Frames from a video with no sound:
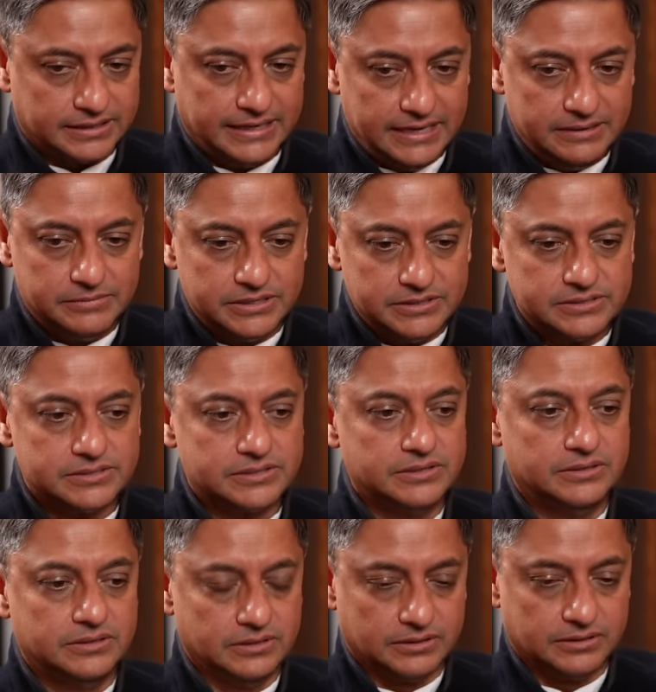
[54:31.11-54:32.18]
game is
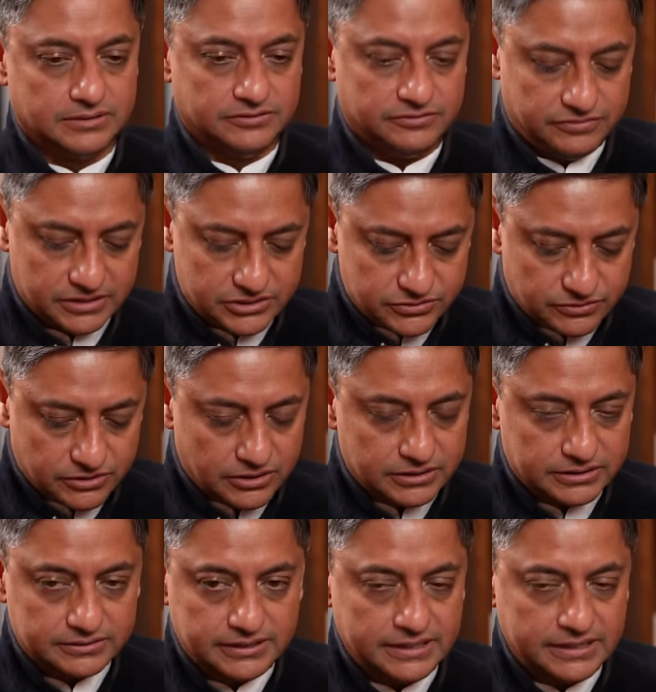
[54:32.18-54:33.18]
look, first of all,